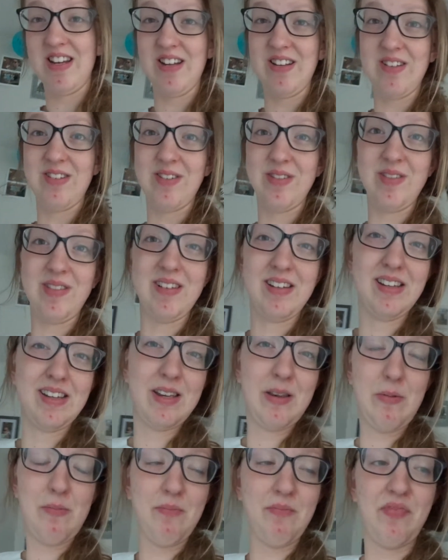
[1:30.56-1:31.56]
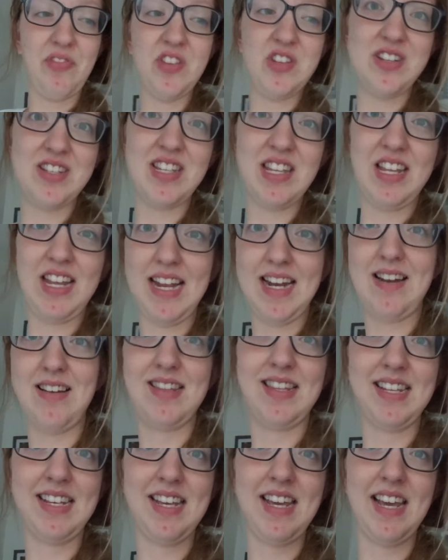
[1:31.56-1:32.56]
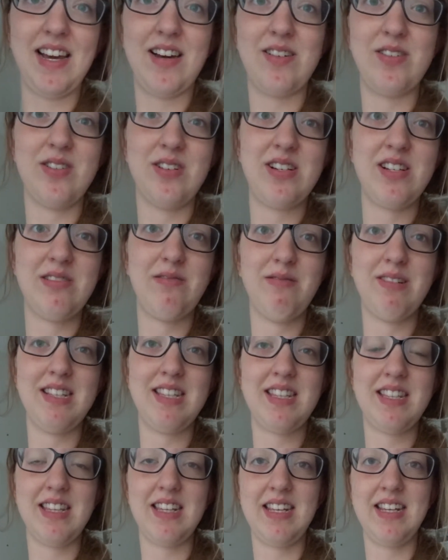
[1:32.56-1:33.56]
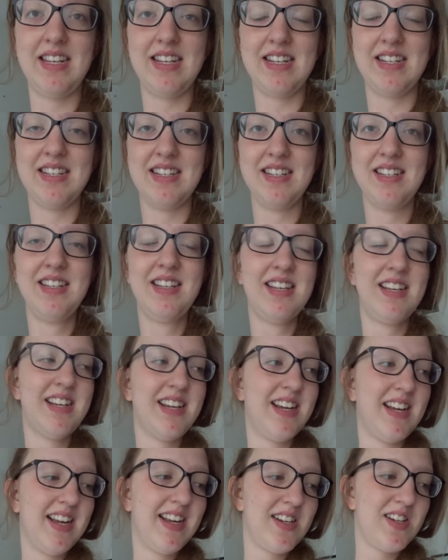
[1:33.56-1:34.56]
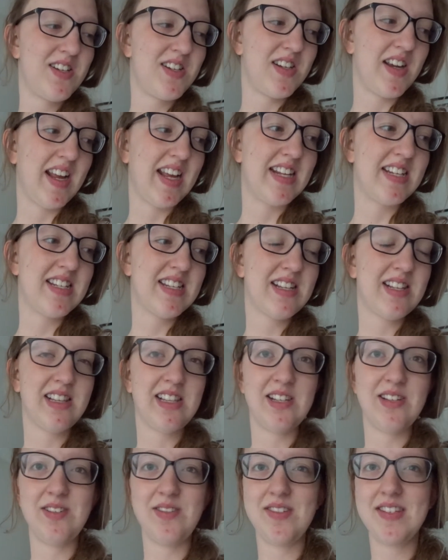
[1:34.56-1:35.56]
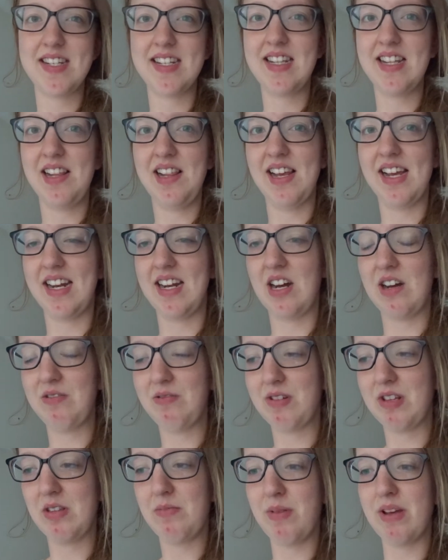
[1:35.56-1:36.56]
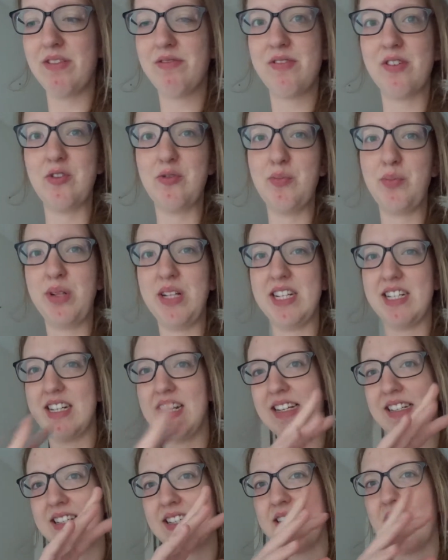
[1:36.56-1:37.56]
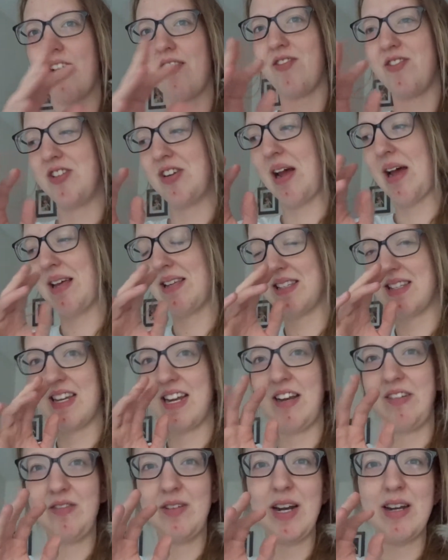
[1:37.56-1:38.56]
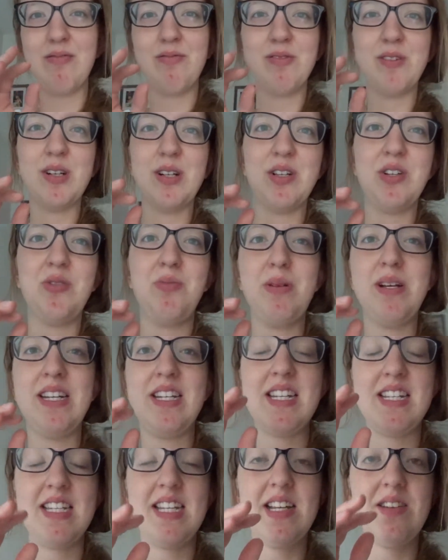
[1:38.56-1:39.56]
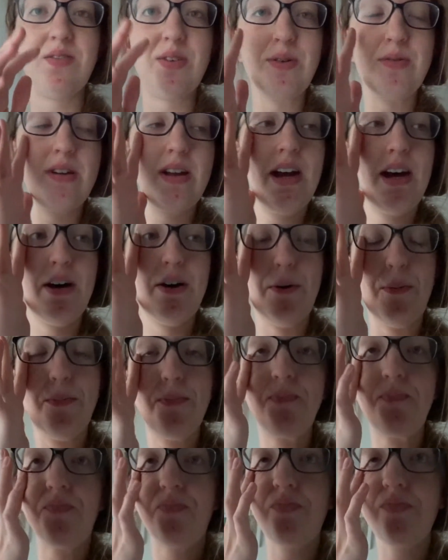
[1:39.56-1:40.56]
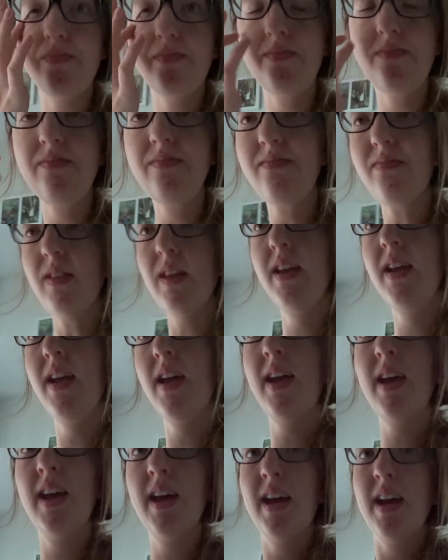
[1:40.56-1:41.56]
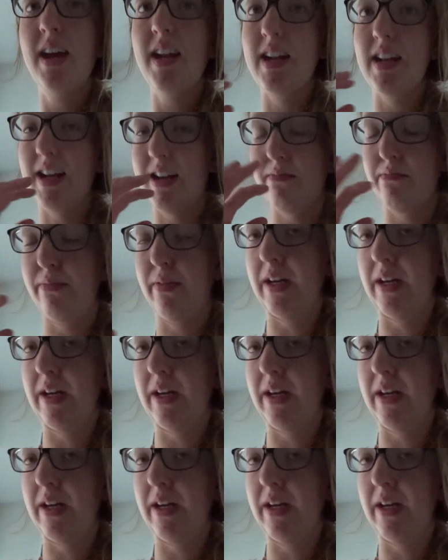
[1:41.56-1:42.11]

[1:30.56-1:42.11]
noon and just laid on the couch with the uh, shades closed and the light off with my phone playing like soft jazz and I read for a little bit to see if it would help. And I had